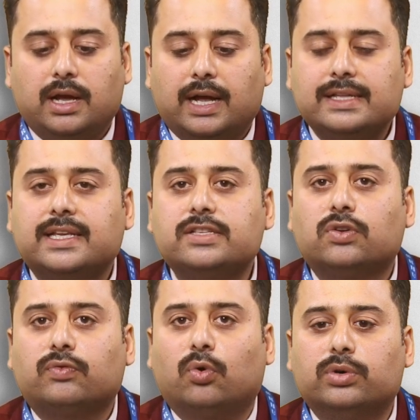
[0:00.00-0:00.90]
a sense
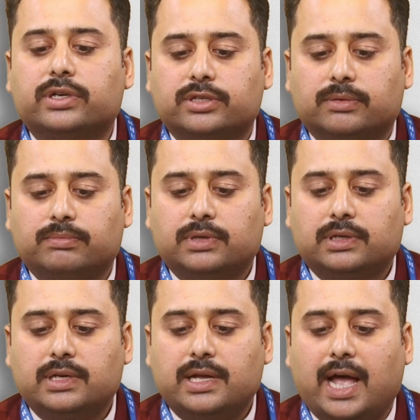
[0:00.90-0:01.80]
of ownership,
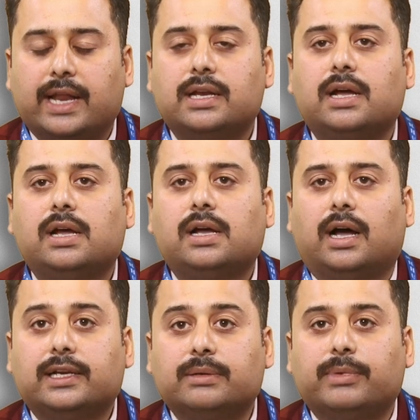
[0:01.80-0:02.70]
and
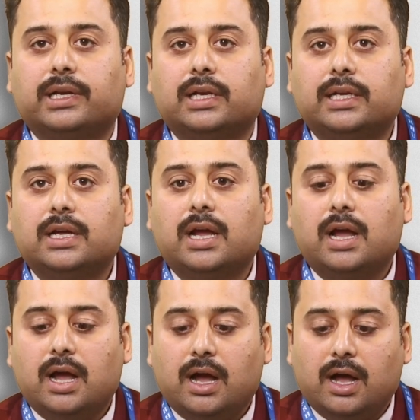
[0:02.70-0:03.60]
ultimately
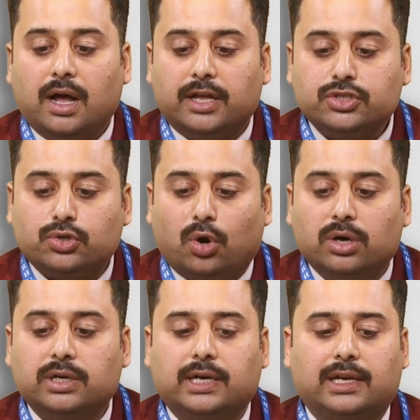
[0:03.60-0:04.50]
a
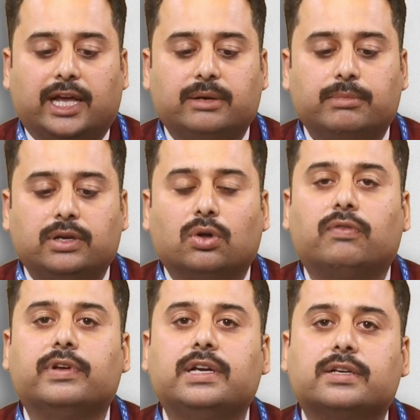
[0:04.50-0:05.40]
stronger alignment
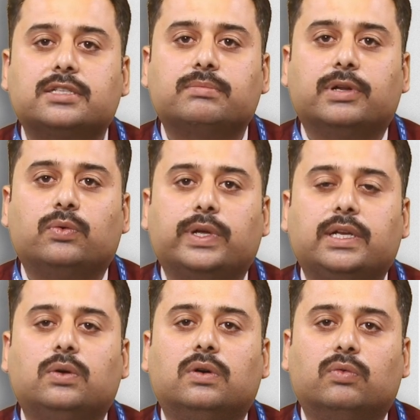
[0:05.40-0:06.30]
of interests
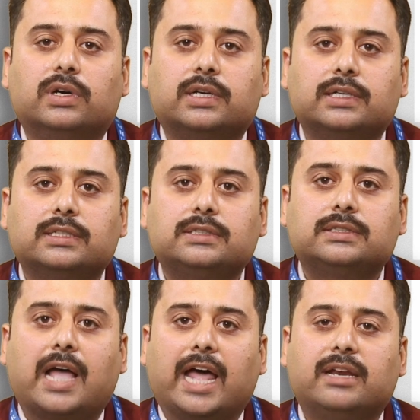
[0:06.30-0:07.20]
between workers
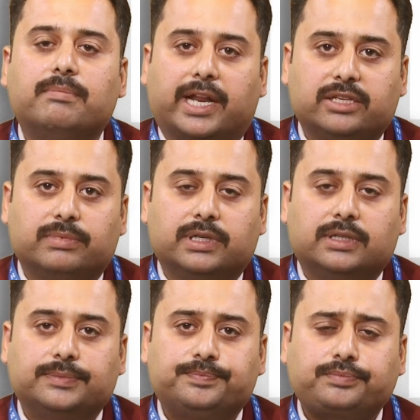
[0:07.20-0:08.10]
and
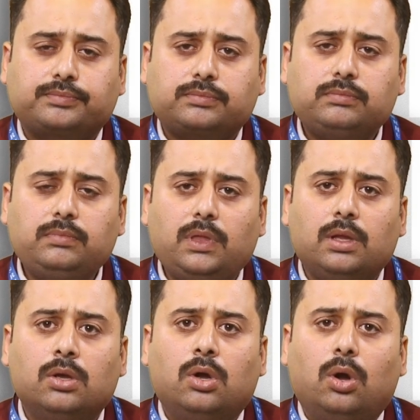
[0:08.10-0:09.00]
management.
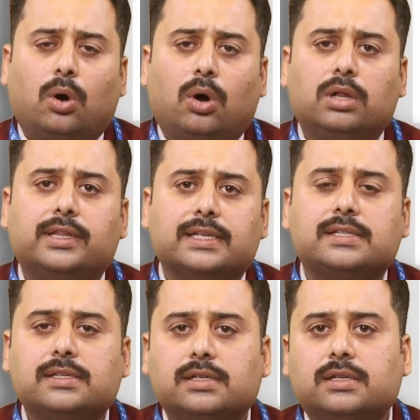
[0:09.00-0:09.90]
All
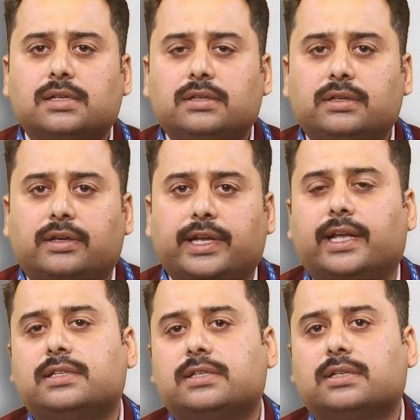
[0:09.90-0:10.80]
this
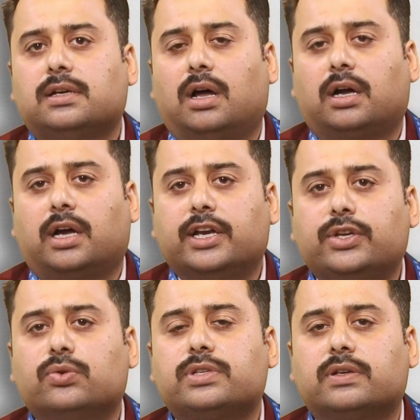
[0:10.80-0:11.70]
creates a
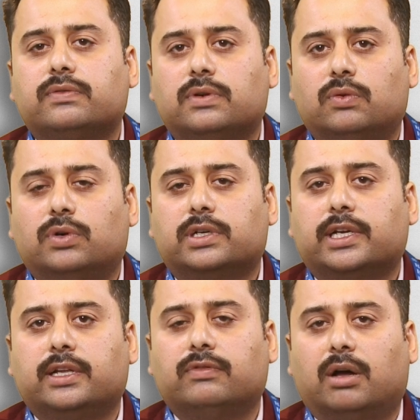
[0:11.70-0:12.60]
conducive
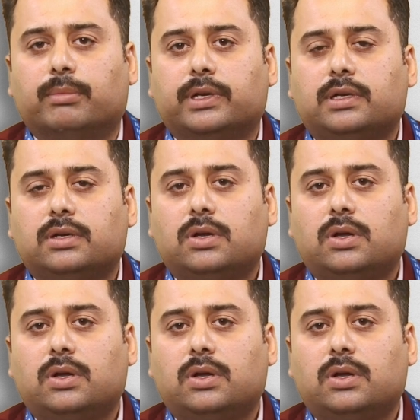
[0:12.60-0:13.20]
working environment